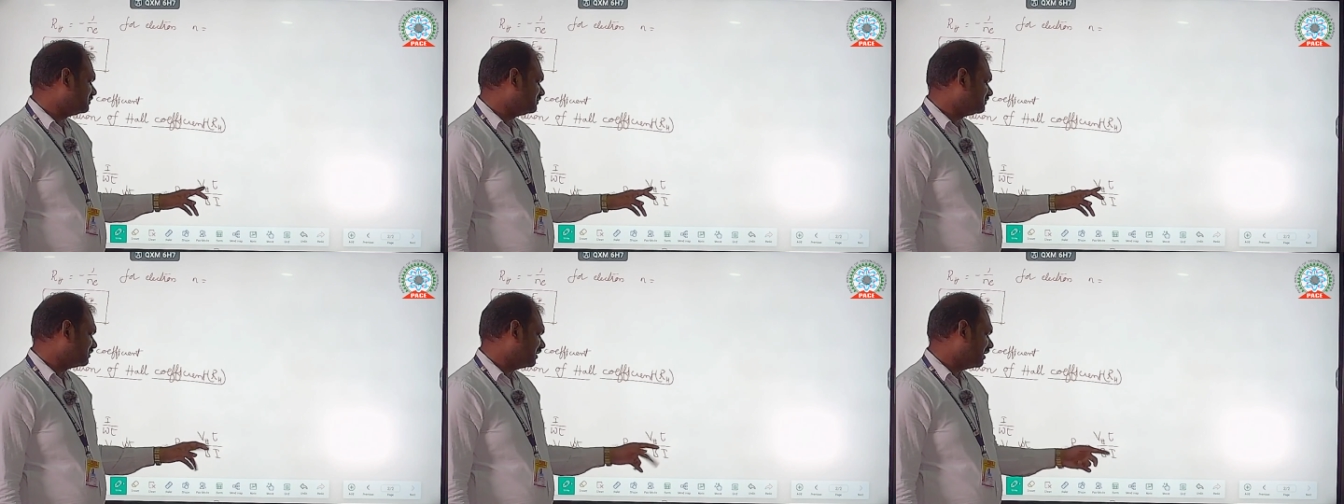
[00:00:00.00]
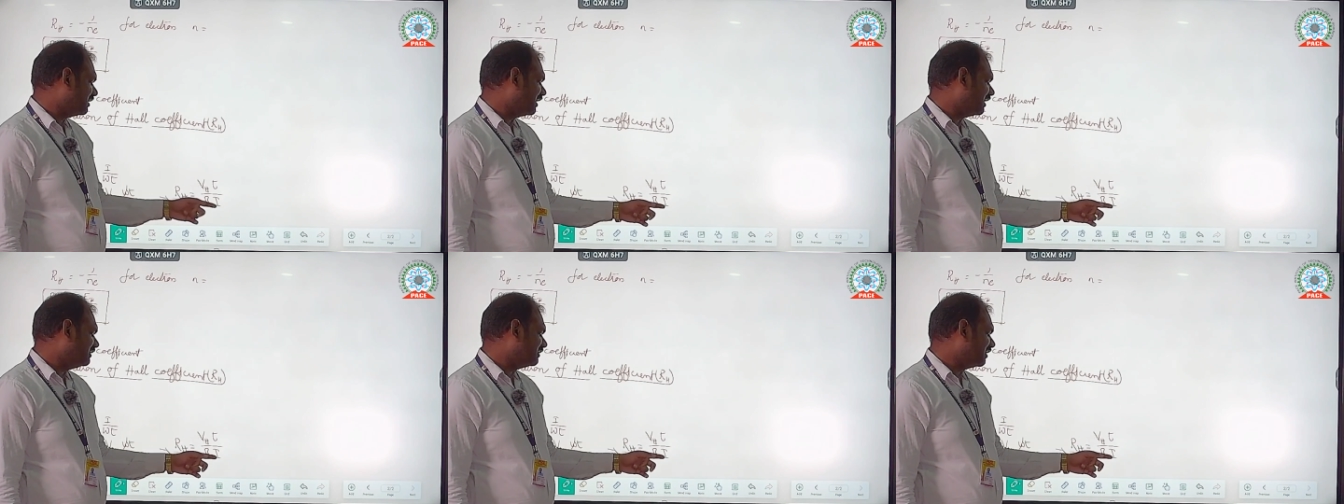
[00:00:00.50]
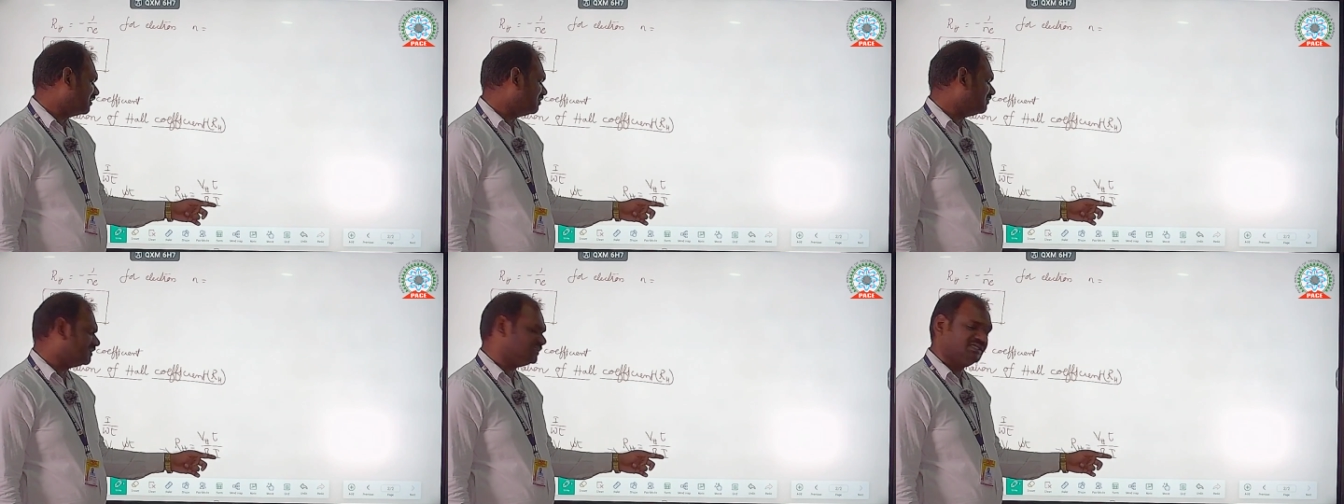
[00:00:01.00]
and I can be
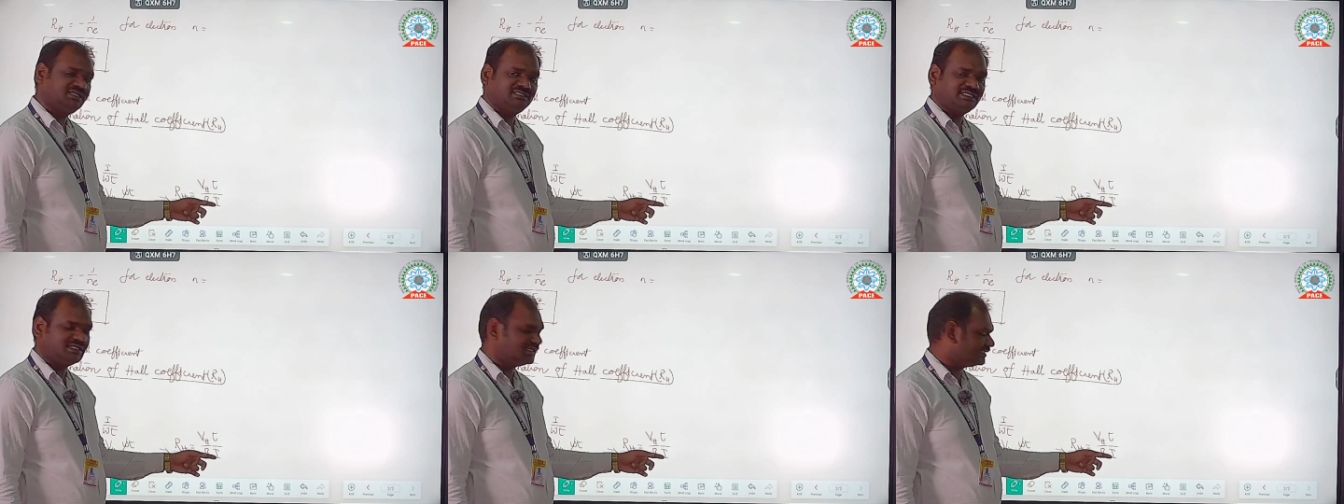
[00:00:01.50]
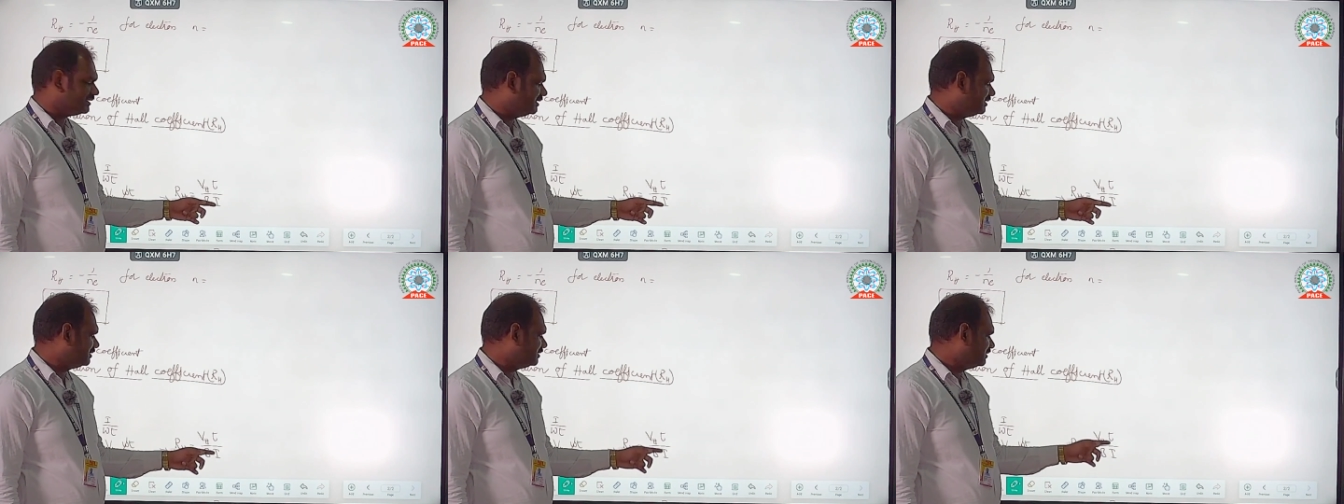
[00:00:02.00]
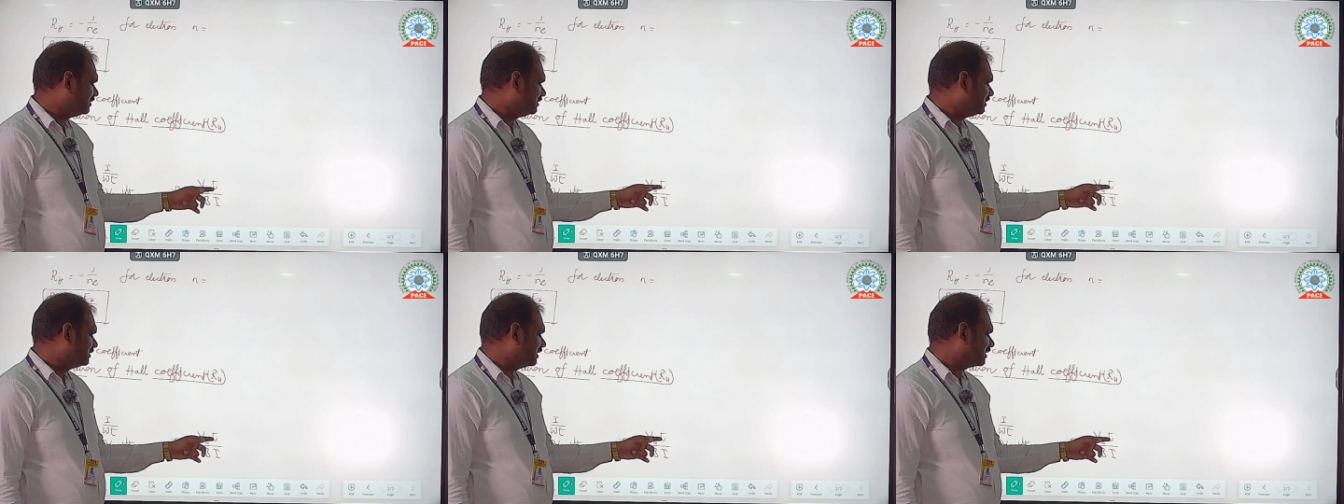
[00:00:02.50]
measured directly.
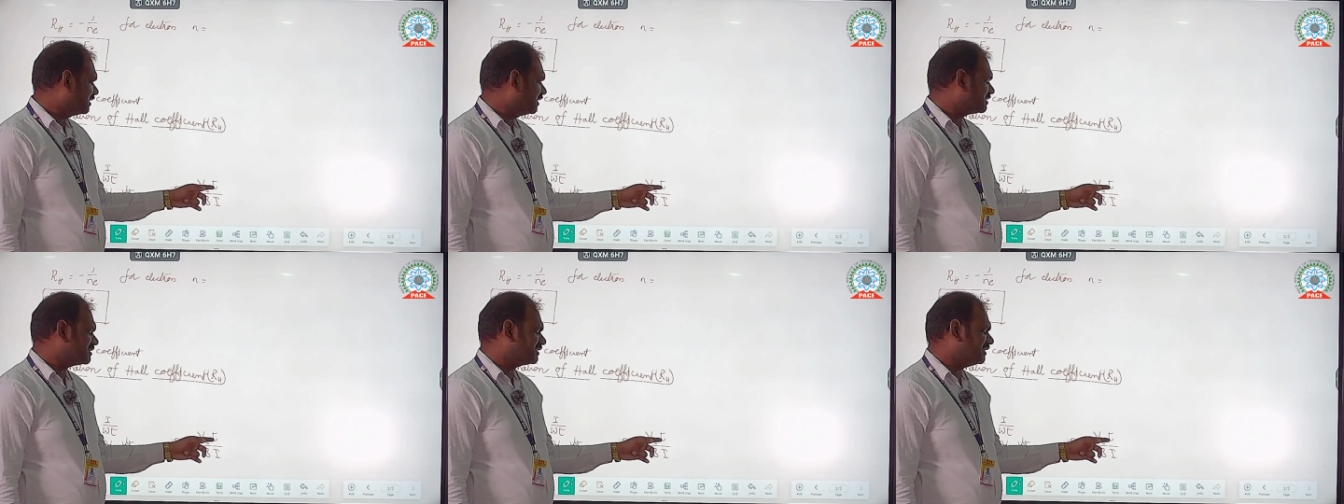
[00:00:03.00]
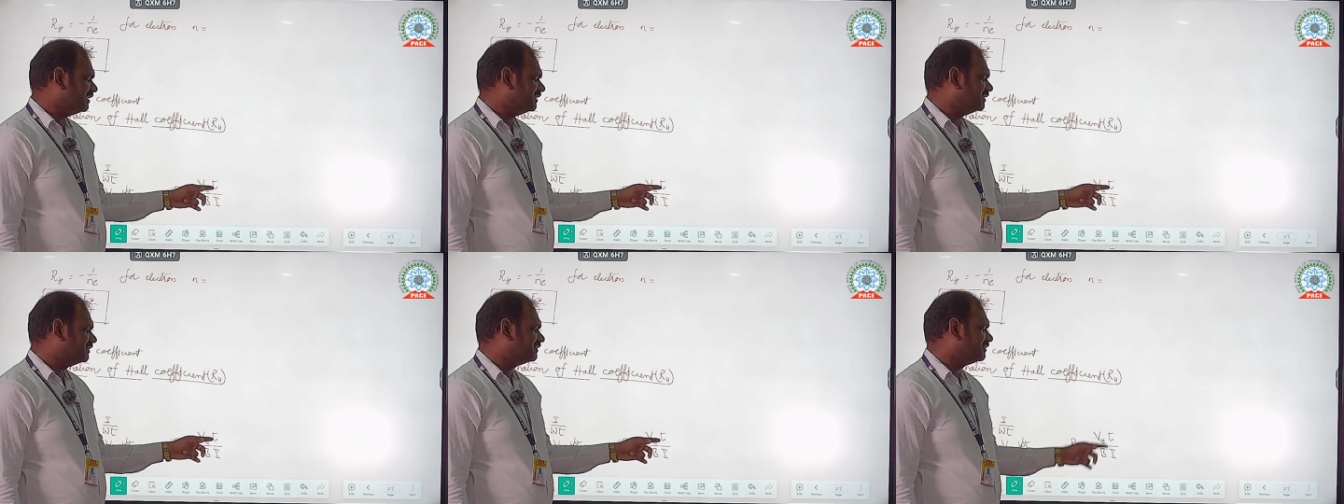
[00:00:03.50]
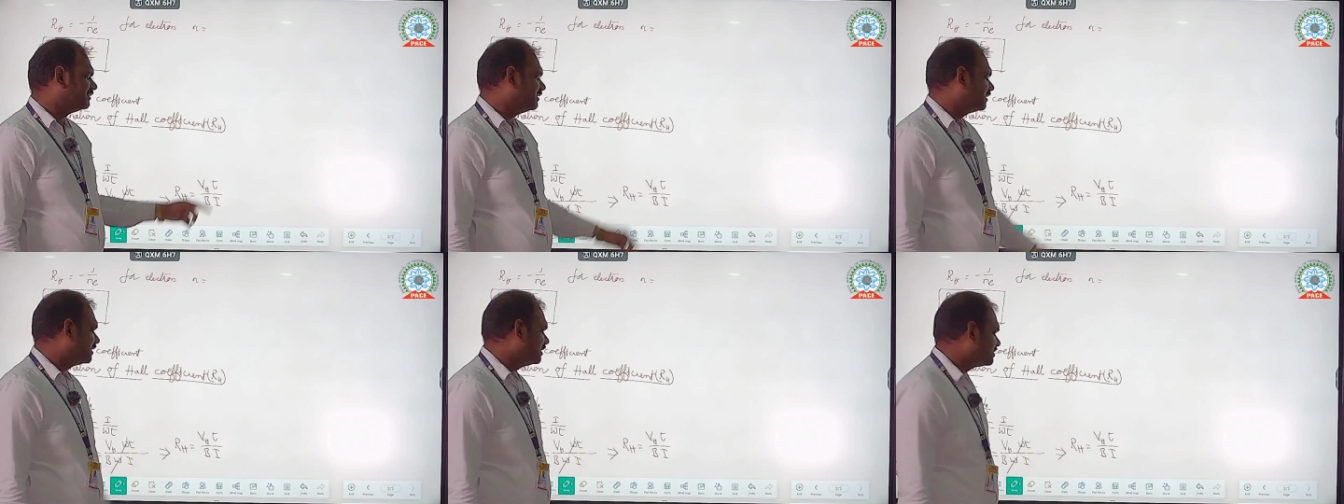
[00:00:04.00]
Thickness T
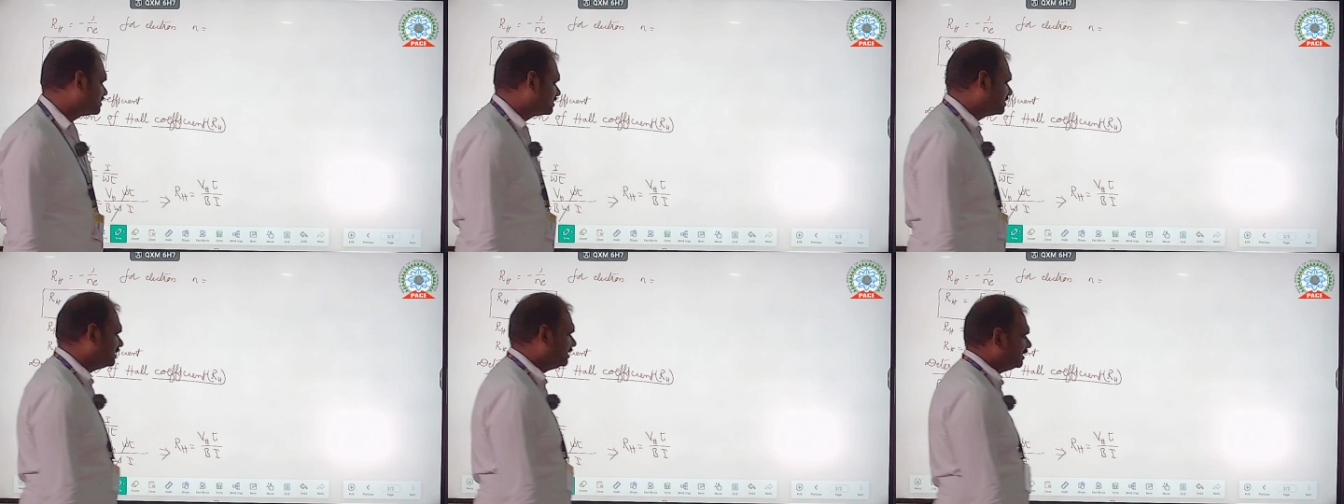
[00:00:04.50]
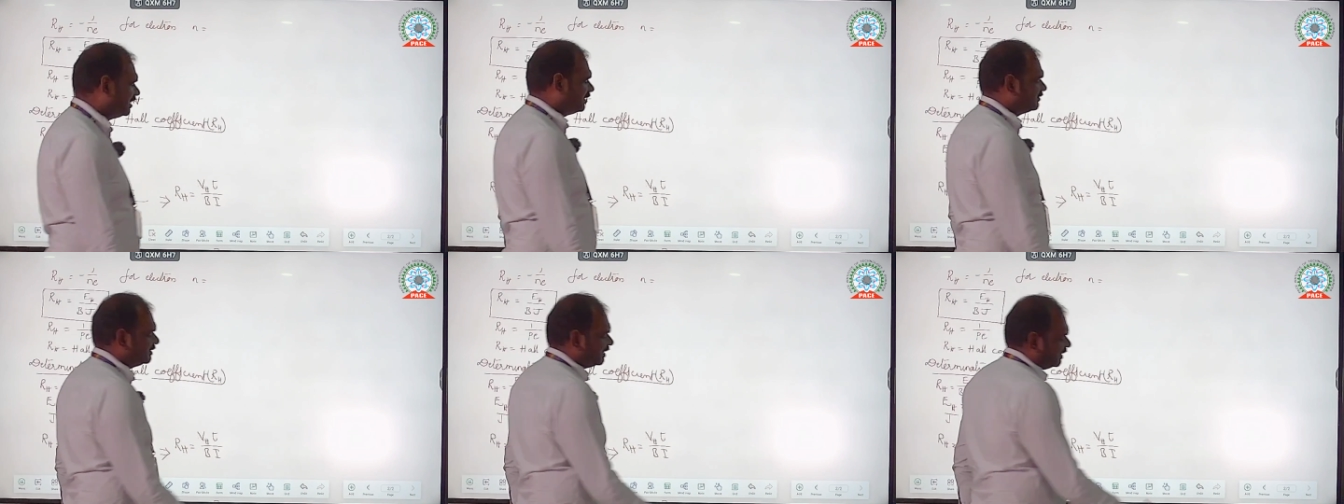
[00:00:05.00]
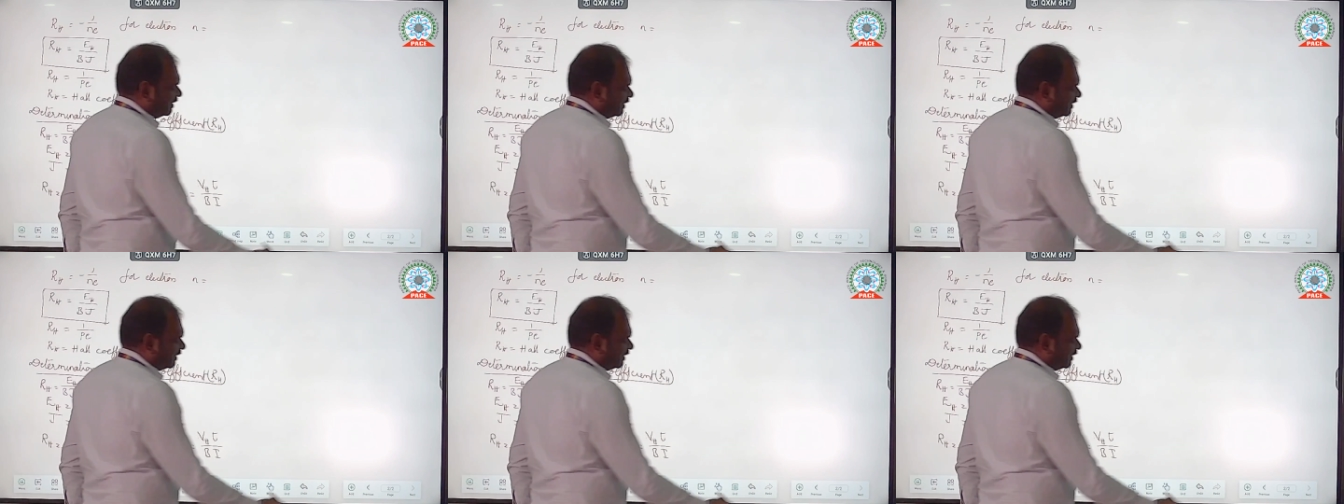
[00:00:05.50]
of the